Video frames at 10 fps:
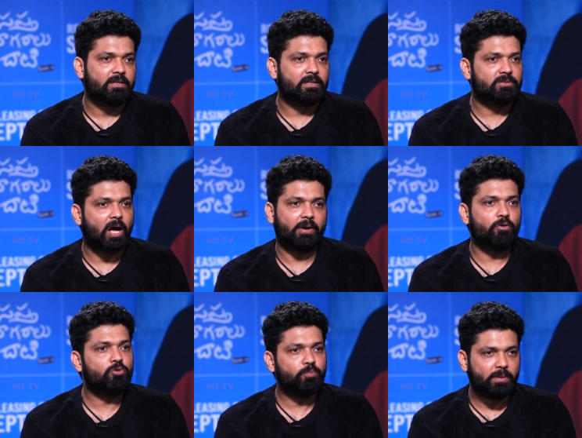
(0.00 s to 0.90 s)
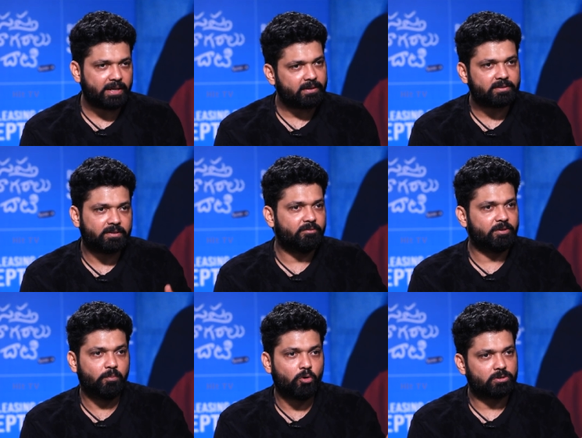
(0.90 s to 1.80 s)
Uh, so I want to play with
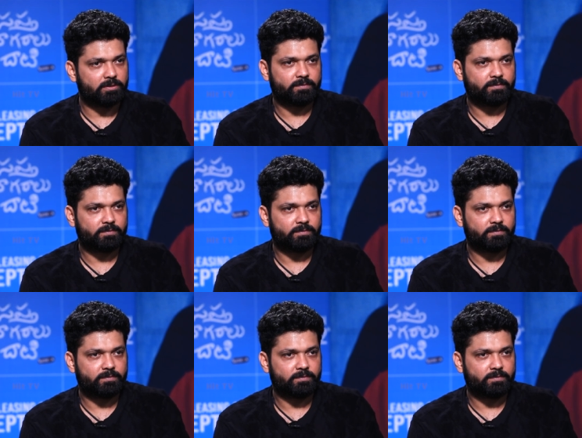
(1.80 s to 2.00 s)
both.